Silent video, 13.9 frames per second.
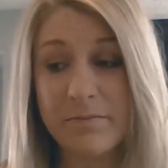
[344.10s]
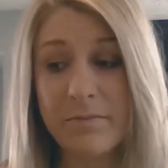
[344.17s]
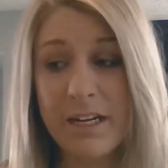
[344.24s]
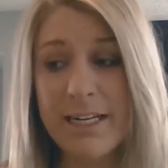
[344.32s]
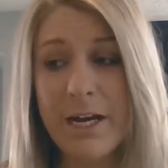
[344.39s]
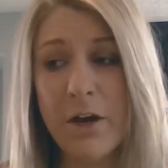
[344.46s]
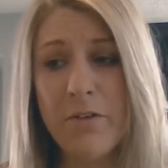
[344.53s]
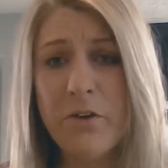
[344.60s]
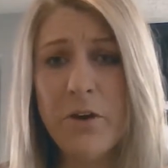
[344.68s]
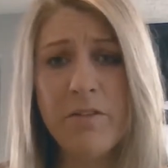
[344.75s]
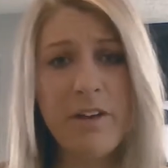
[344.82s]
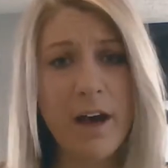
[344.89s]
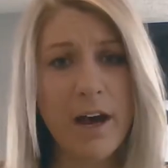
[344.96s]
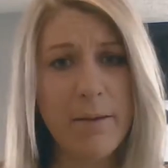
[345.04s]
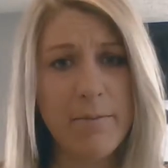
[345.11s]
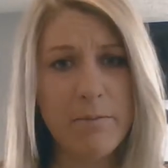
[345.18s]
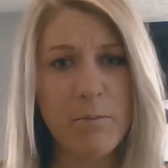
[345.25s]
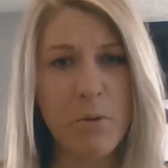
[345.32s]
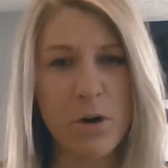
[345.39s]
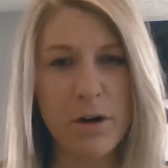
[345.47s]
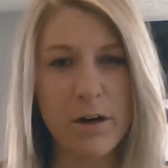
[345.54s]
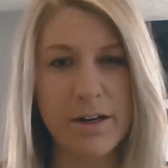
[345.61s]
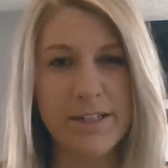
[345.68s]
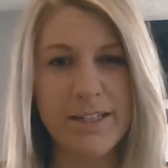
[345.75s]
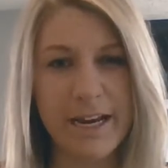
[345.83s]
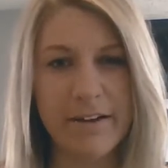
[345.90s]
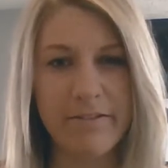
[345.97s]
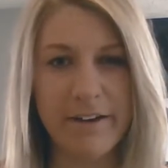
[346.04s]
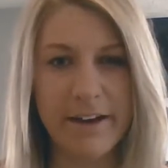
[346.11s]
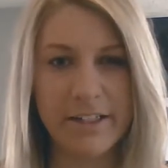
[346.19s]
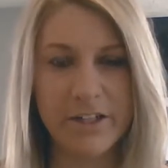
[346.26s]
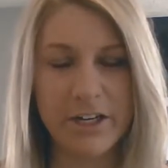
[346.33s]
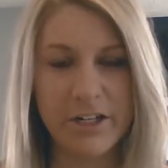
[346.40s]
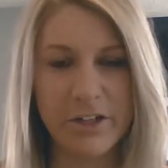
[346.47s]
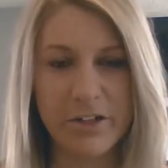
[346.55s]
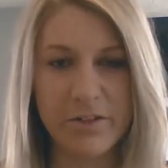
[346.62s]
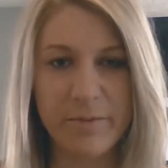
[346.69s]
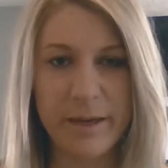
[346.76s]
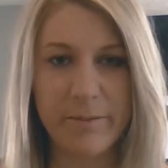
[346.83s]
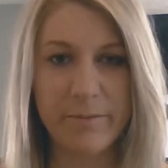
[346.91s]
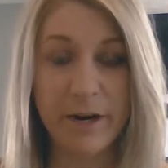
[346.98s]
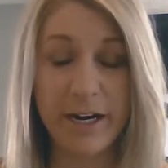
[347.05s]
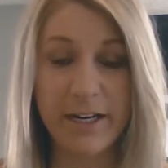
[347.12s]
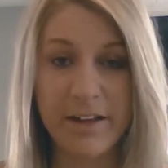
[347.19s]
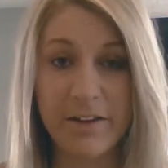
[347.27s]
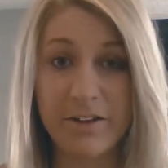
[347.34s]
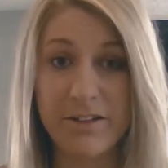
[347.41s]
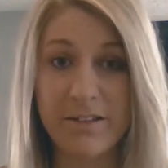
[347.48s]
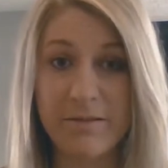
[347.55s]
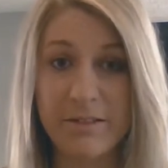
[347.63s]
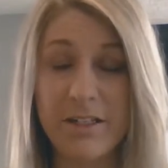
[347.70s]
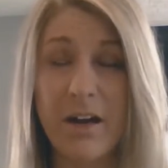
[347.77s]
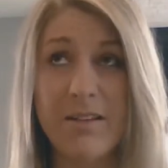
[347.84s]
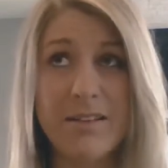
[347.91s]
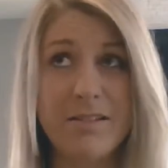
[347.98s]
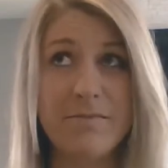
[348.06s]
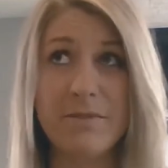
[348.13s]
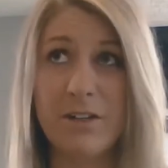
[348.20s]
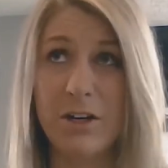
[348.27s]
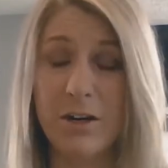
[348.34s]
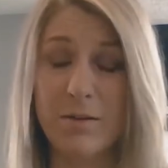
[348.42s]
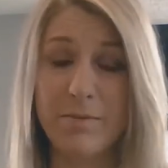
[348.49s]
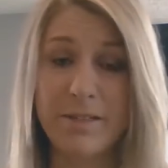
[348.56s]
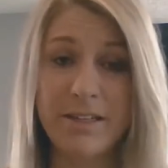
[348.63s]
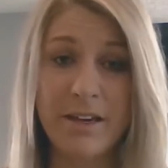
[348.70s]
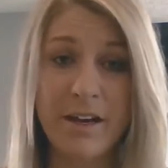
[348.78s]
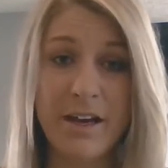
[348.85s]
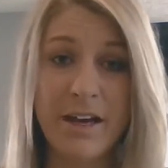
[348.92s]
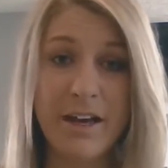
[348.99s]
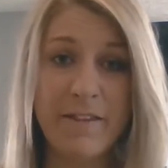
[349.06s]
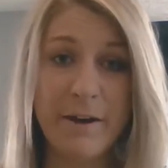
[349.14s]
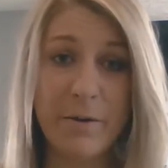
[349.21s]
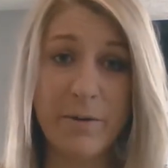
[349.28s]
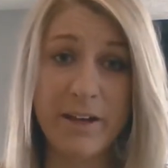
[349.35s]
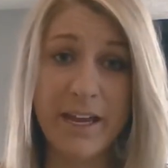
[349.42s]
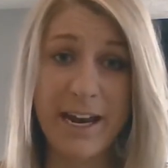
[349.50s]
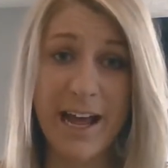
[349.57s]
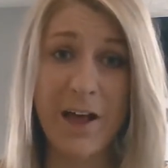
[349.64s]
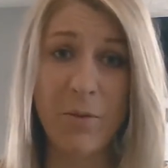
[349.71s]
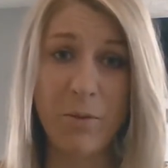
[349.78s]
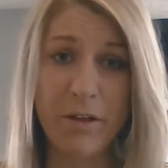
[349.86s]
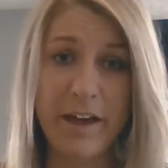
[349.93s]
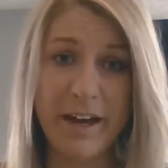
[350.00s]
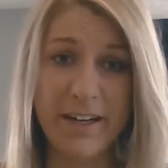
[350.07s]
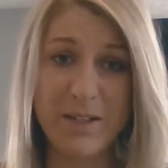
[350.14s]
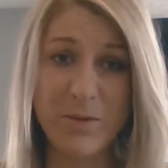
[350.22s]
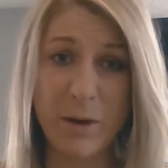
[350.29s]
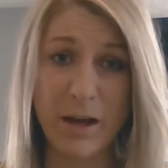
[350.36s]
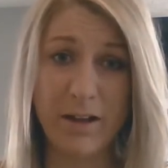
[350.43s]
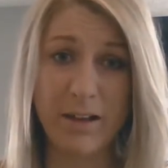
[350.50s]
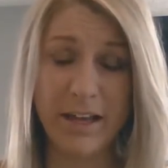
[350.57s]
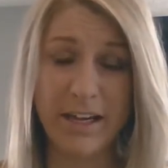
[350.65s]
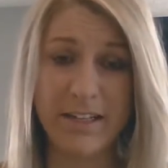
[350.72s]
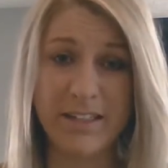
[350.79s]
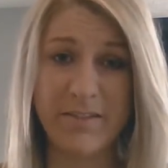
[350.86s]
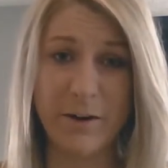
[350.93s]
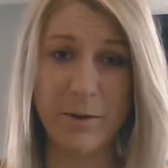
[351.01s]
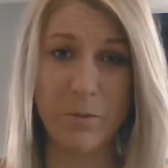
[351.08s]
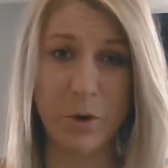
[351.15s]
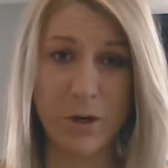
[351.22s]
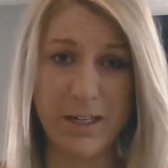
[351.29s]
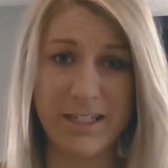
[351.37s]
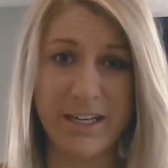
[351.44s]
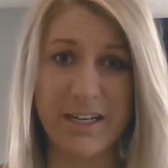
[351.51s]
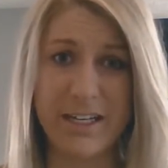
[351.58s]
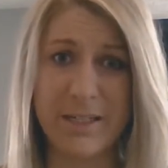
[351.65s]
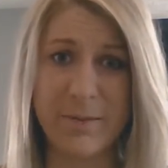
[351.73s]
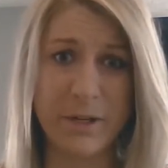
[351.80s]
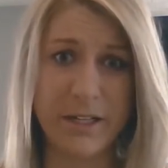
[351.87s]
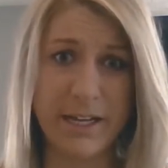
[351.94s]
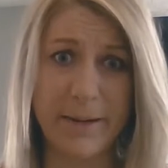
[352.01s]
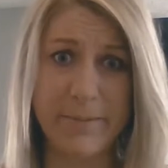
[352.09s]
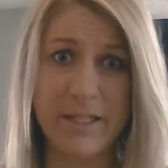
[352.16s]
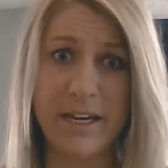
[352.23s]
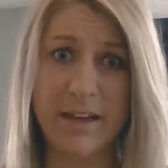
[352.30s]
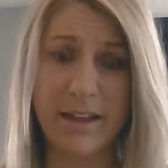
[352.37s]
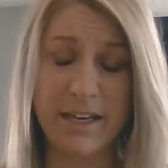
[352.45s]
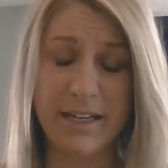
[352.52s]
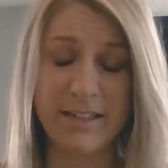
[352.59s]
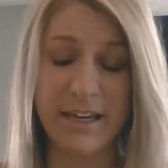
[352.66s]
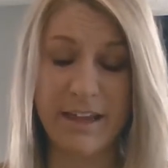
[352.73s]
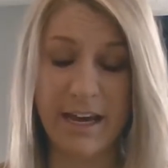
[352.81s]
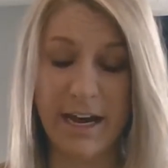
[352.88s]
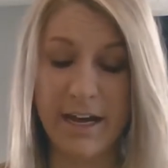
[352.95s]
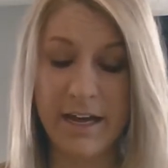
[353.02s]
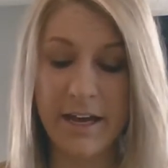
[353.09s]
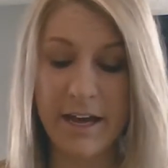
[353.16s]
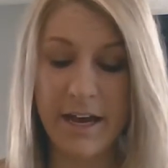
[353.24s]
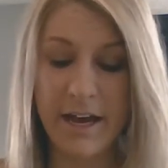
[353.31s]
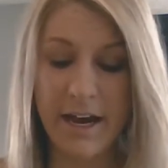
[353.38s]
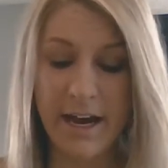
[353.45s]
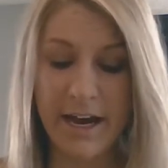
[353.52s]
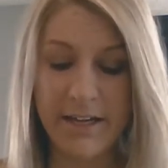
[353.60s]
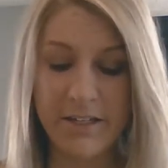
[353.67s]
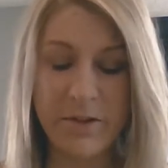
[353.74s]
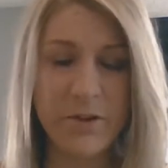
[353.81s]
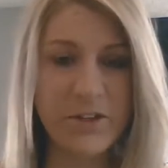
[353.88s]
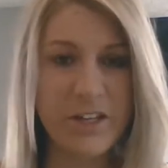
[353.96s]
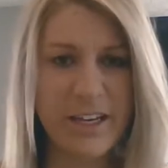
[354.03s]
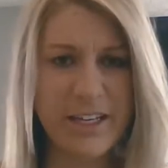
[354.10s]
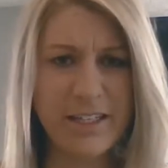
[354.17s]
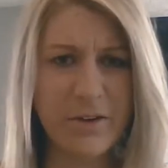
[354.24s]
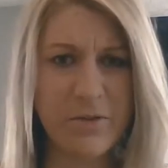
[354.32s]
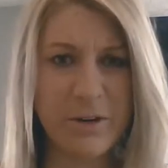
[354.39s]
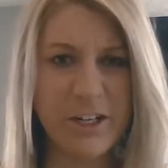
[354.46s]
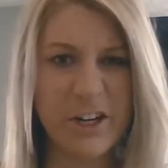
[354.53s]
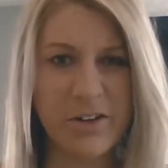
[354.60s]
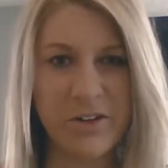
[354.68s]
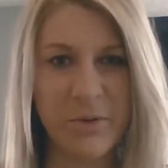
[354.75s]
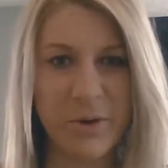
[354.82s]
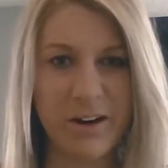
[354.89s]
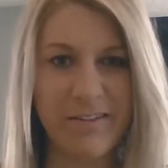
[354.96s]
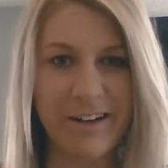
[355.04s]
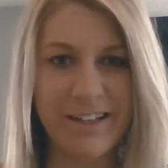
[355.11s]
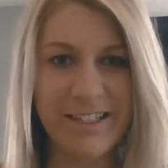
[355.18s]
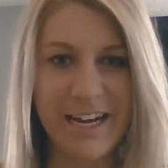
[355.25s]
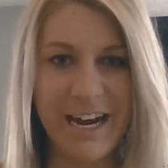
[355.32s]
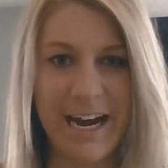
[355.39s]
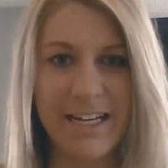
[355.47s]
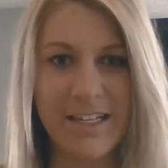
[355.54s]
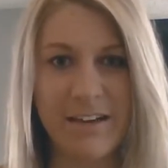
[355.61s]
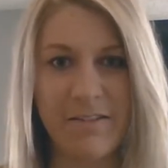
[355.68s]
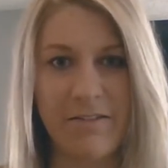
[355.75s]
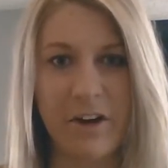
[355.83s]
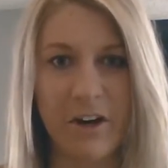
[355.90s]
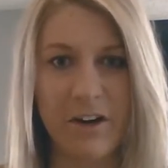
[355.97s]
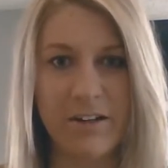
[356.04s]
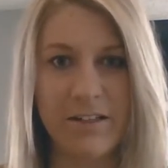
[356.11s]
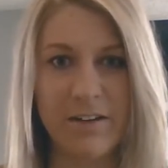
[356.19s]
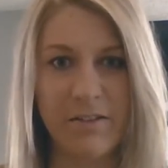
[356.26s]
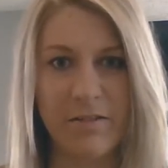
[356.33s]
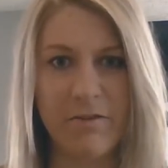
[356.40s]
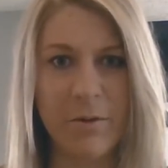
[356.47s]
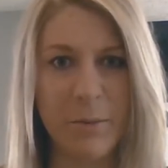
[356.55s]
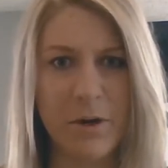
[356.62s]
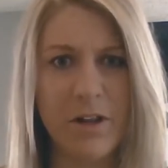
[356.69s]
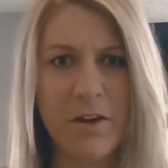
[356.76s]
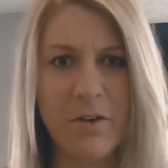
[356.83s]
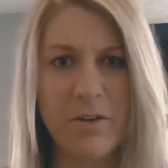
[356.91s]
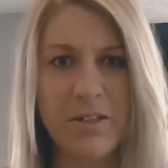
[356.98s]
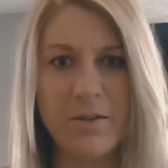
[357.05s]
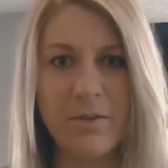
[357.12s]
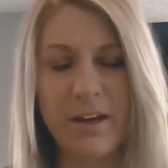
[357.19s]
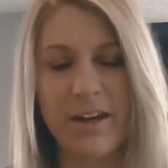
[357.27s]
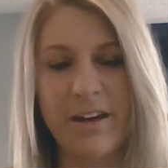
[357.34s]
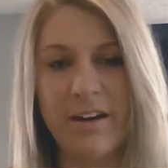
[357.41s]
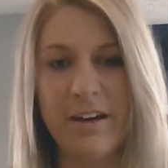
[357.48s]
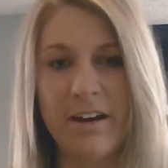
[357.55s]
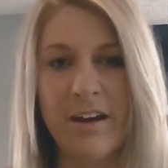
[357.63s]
Now, if you have more side effects or issues of being pregnant, there's tons of herbs that can help with that as well, like severe morning sickness, preeclampsia, things like that. So those are things I would reach out to one of us to ask if you're suffering from one of those, and we can,